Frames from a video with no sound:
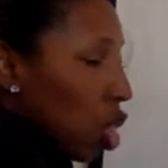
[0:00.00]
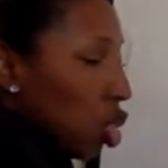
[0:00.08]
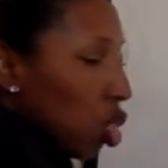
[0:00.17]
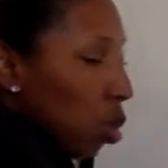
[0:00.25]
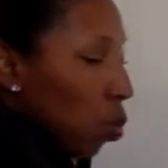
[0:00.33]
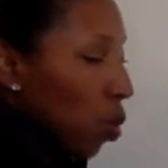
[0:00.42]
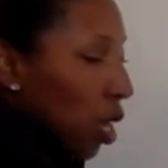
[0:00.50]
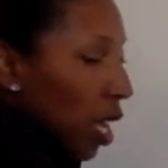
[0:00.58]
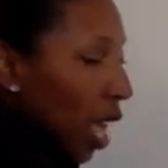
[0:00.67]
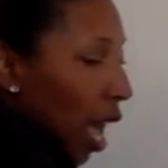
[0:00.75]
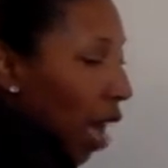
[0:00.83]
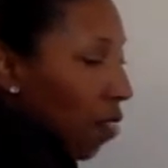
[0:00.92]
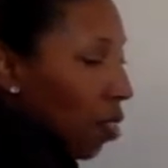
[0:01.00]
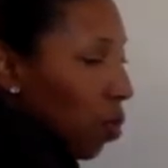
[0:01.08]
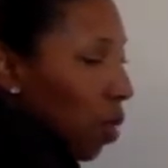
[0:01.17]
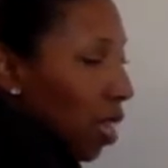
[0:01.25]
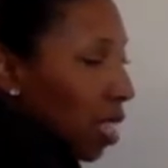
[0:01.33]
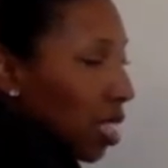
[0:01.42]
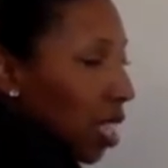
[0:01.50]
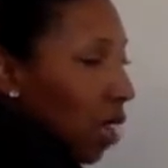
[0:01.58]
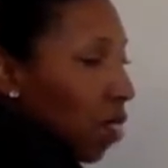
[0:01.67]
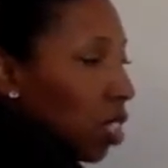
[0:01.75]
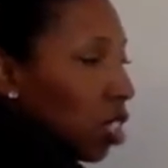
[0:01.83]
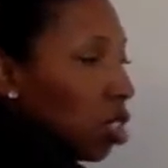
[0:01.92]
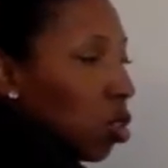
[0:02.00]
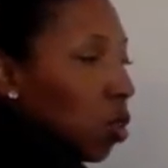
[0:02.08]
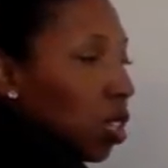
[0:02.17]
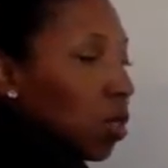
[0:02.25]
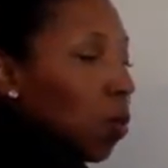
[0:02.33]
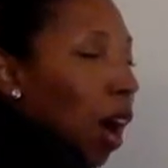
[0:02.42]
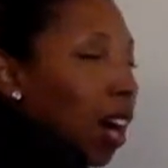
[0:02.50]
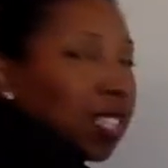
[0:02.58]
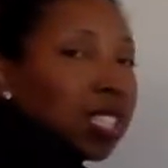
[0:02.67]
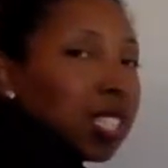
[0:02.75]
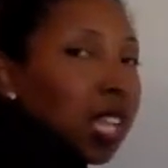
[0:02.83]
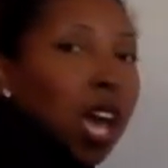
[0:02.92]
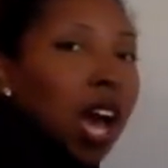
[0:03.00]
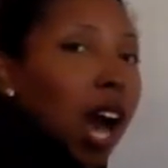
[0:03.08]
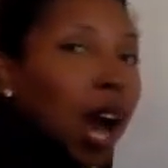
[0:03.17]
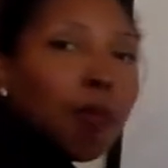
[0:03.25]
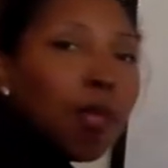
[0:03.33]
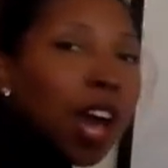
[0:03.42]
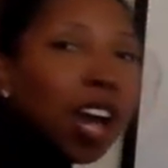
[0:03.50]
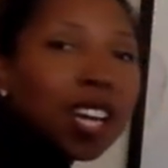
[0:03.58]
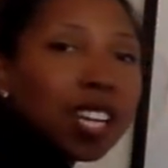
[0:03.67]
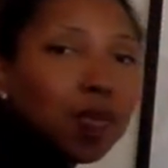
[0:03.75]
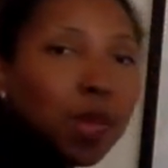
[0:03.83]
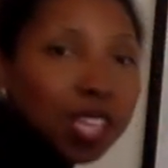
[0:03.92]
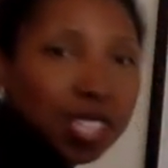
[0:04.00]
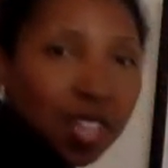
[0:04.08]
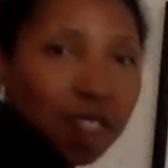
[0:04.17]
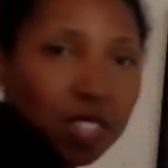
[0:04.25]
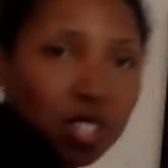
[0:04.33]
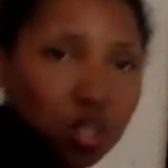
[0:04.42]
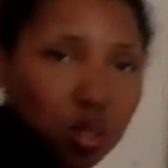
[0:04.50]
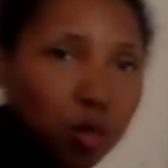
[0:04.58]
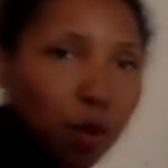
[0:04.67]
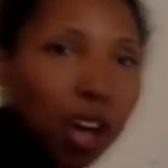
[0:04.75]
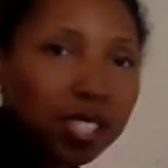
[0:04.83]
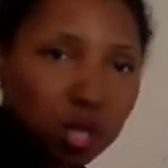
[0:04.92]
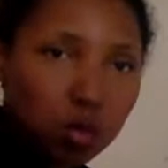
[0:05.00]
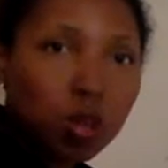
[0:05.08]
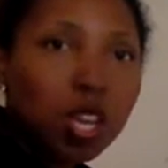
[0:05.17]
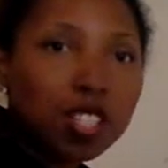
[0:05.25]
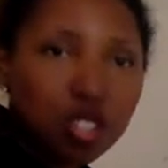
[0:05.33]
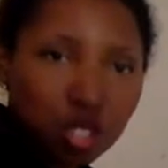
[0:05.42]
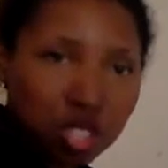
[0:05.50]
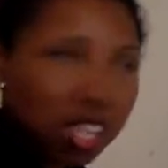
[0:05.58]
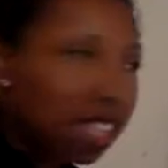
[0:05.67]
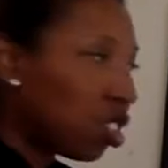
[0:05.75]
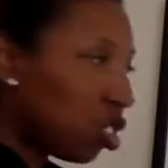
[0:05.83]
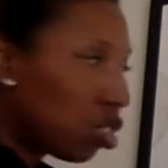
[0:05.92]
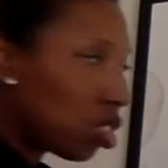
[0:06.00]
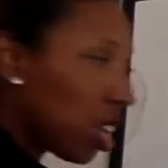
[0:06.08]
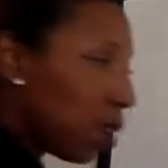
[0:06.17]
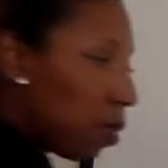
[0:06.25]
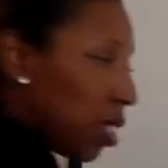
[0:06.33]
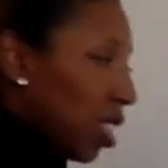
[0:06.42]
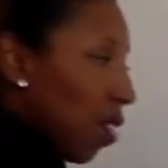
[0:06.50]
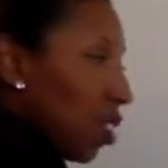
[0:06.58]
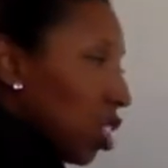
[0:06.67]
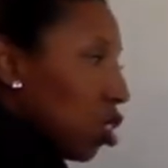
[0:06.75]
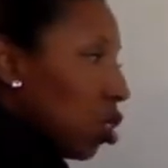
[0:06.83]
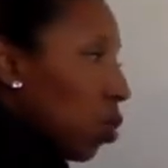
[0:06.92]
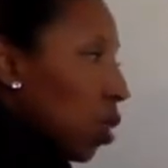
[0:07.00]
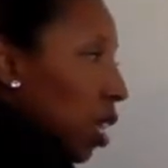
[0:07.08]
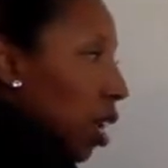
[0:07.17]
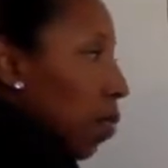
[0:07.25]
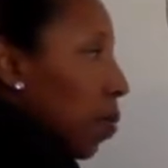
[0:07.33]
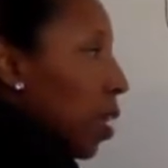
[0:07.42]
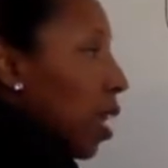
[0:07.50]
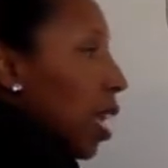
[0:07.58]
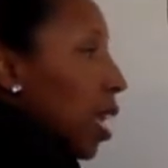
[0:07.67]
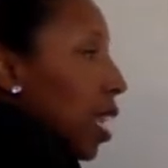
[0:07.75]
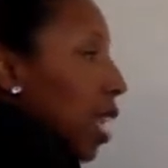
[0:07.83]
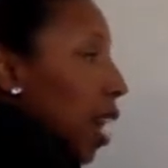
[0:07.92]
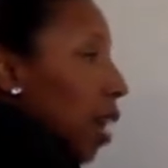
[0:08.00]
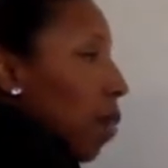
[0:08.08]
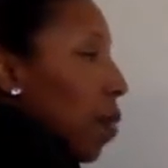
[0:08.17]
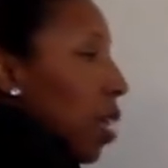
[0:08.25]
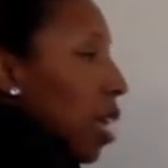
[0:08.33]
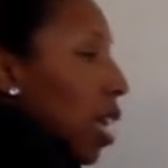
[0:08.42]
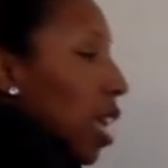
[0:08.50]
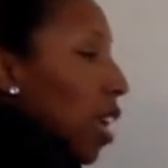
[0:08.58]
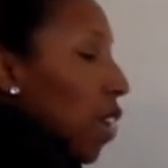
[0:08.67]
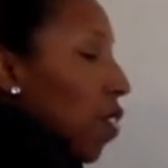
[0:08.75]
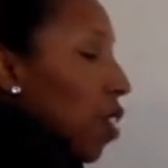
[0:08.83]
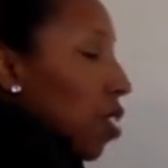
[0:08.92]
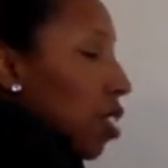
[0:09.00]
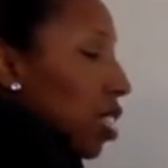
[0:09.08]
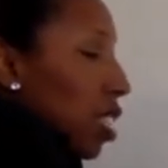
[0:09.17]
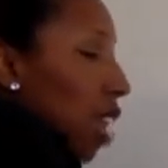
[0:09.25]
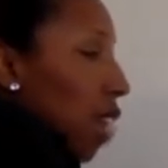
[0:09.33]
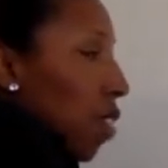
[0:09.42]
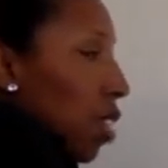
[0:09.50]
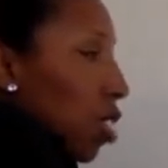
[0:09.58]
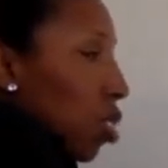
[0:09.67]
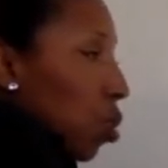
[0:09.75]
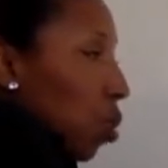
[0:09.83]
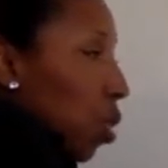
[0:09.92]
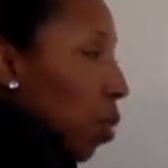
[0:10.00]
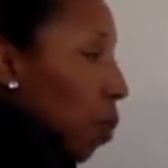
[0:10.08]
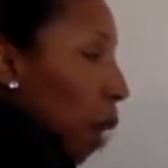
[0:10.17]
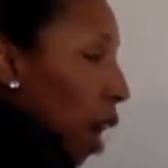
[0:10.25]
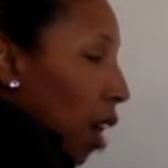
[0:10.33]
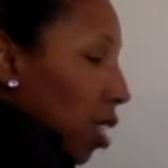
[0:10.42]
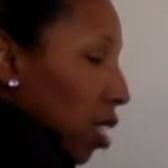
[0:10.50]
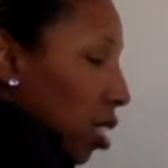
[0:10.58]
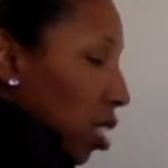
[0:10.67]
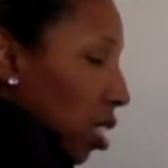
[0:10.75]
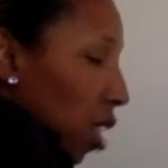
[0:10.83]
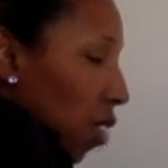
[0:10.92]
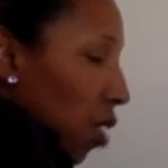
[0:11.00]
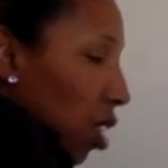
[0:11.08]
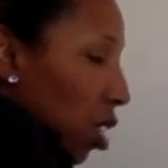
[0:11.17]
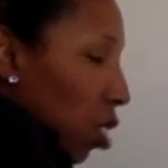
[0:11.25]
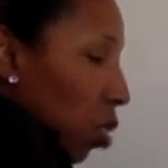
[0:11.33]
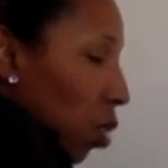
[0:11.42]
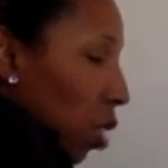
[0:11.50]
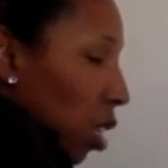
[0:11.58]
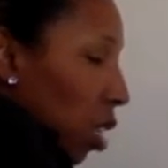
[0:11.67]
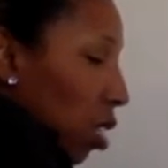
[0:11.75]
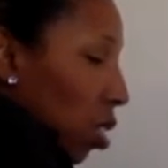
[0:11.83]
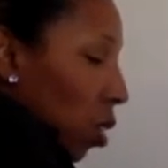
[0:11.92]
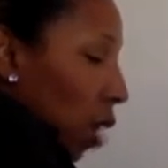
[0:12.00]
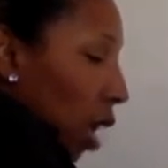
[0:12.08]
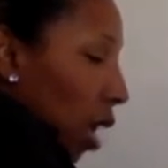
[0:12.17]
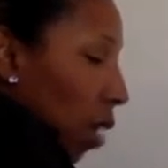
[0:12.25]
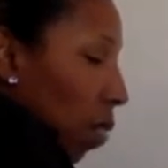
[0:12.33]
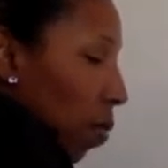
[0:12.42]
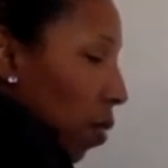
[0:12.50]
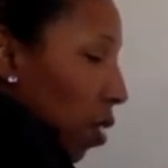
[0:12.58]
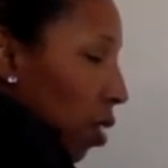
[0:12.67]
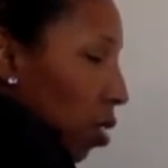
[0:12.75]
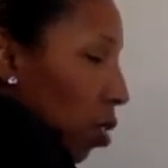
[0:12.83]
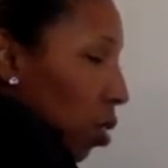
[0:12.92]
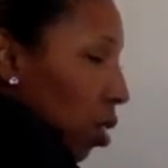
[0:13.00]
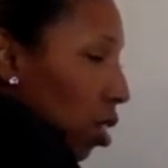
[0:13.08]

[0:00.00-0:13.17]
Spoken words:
So we have to make 72 of these boxes. I'm not going to make 72 of the boxes. We understand that there's going to be 72 in there. Now, if there's 72 of the boxes, 72 of these, okay, so